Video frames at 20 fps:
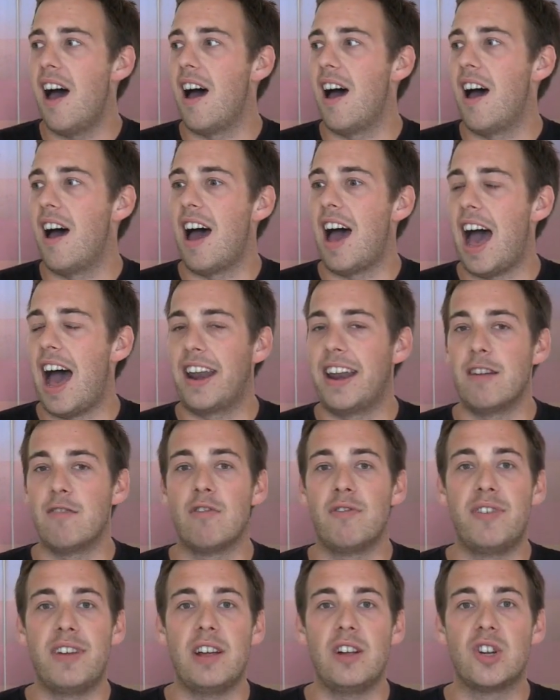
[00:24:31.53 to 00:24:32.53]
And
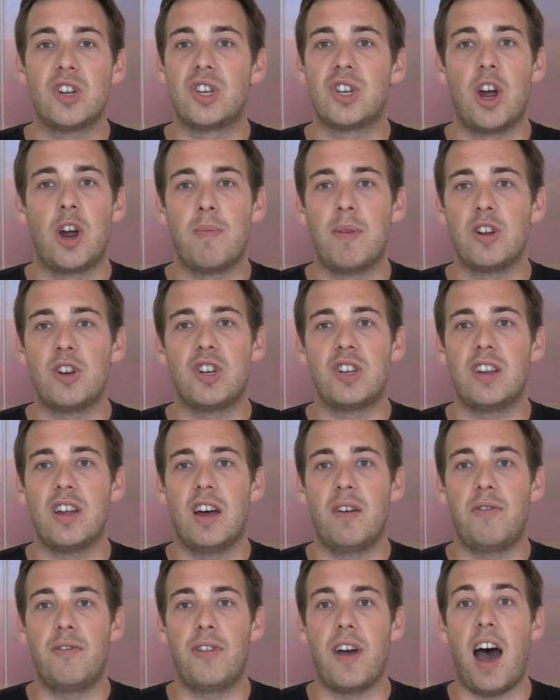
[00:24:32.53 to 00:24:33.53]
it revealed so much
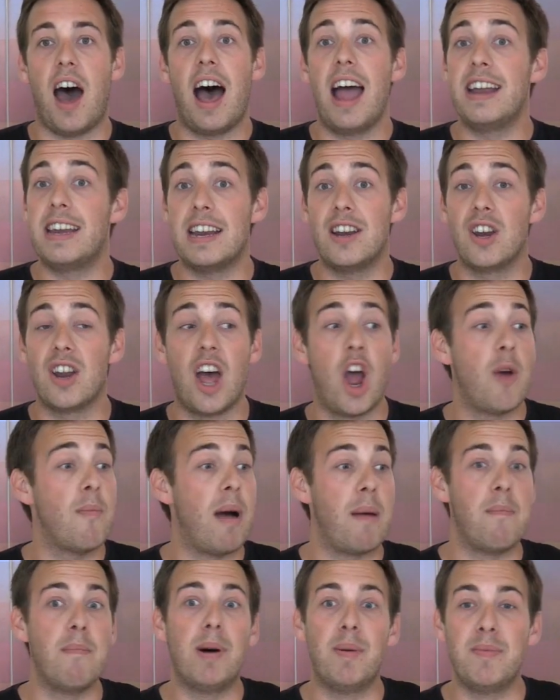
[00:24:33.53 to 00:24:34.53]
stuff that I didn't know,
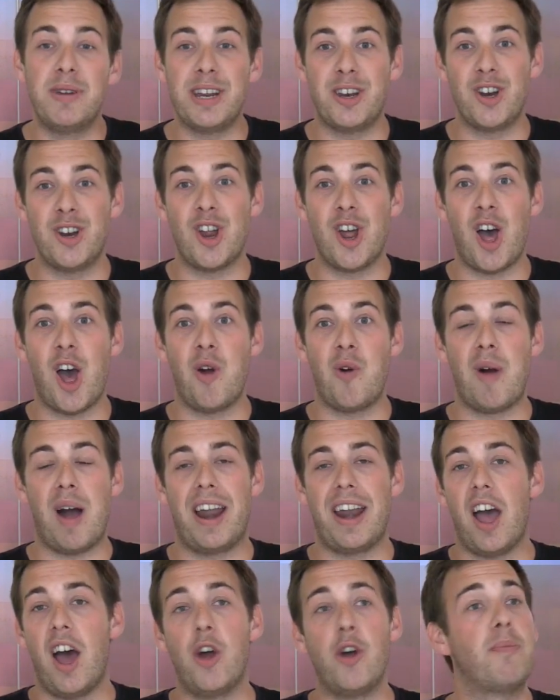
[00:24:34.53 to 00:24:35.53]
my mum didn't know,
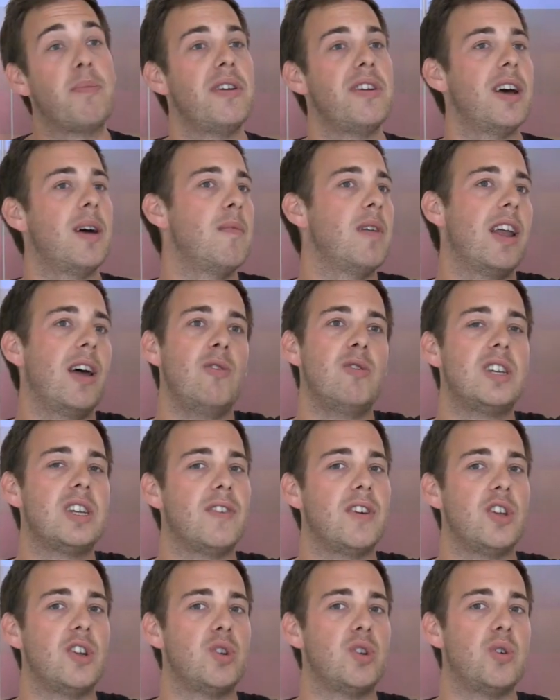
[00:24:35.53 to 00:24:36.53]
and it opened up loads
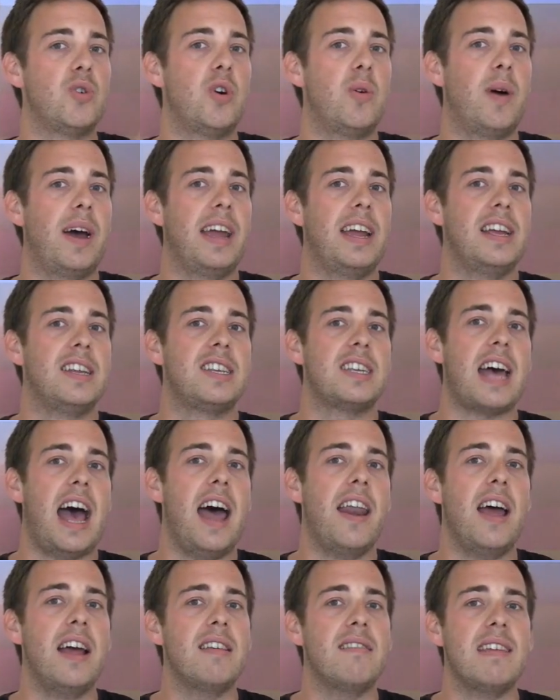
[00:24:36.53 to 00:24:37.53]
of other doorways.
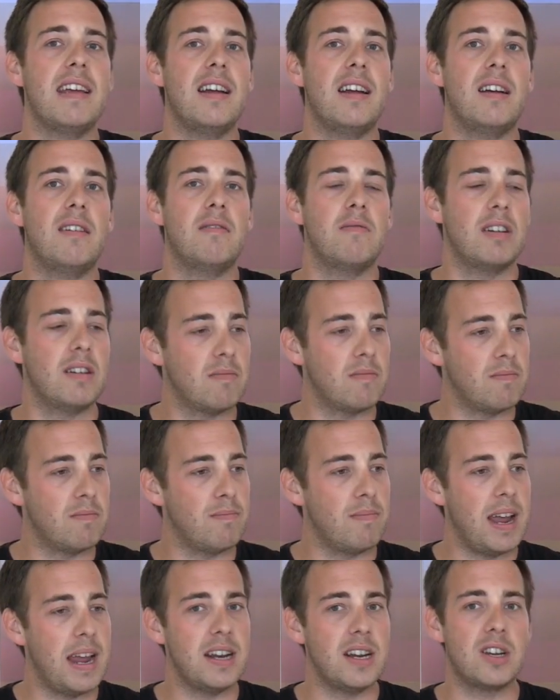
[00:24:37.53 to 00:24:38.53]
And I think
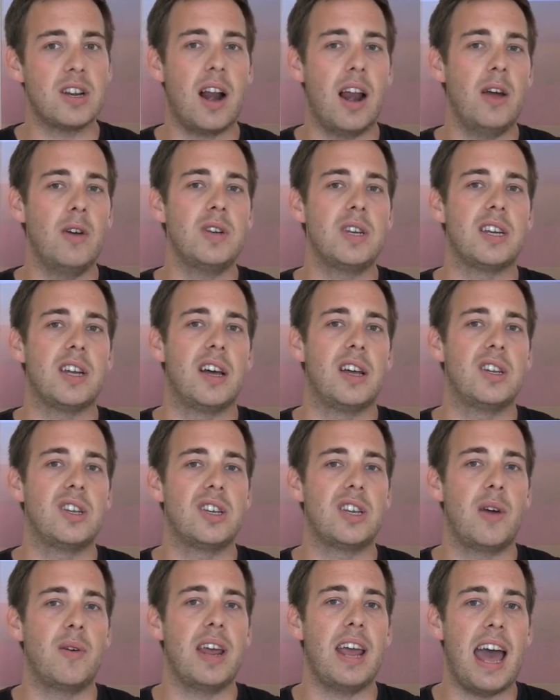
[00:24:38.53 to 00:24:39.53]
made us closer.
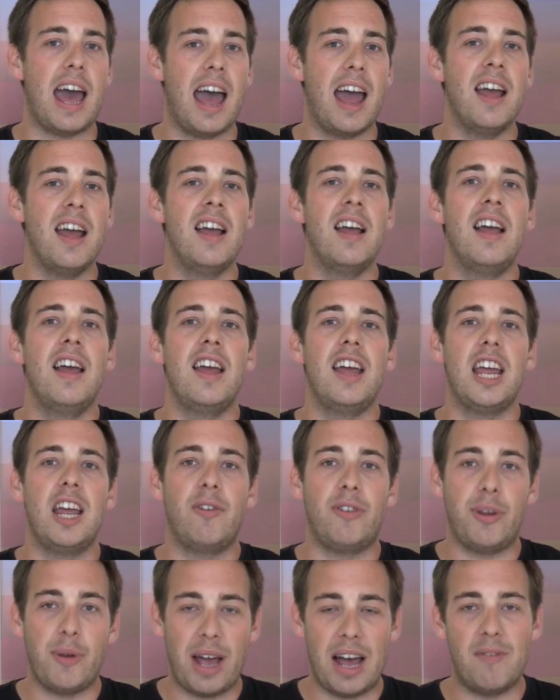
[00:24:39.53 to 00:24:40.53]
So yeah.
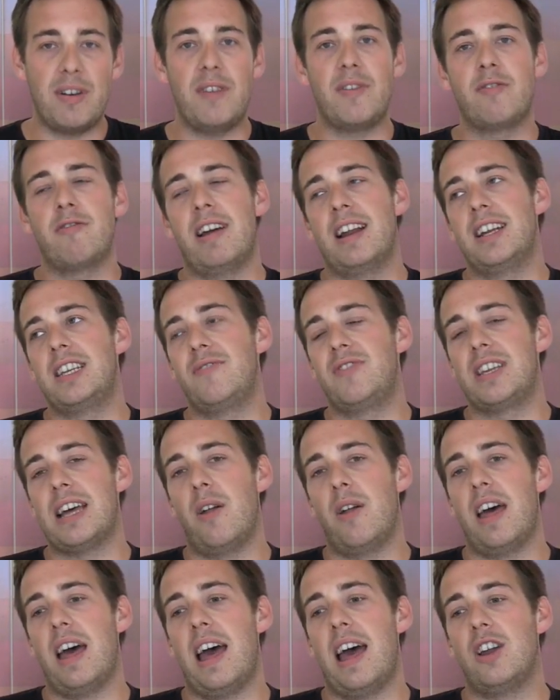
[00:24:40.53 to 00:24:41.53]
If you have living relatives
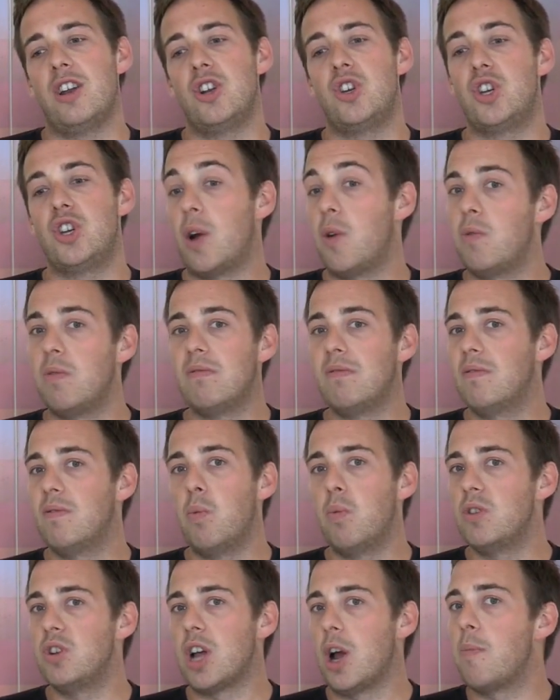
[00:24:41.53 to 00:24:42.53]
out there, don't
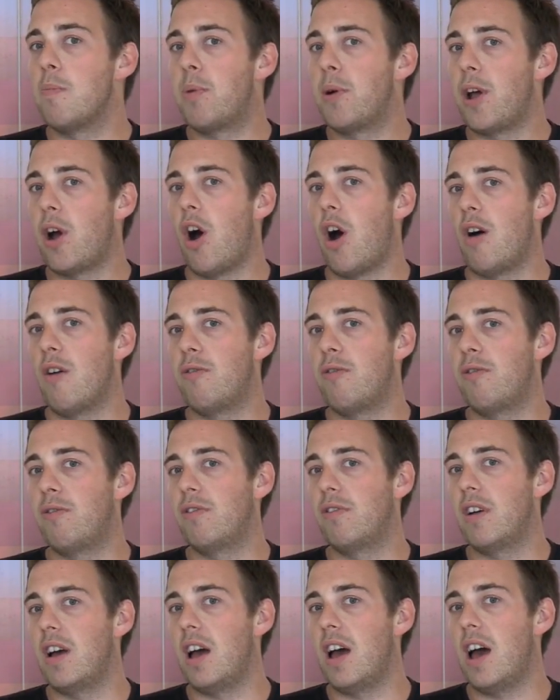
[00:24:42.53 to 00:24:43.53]
put it off.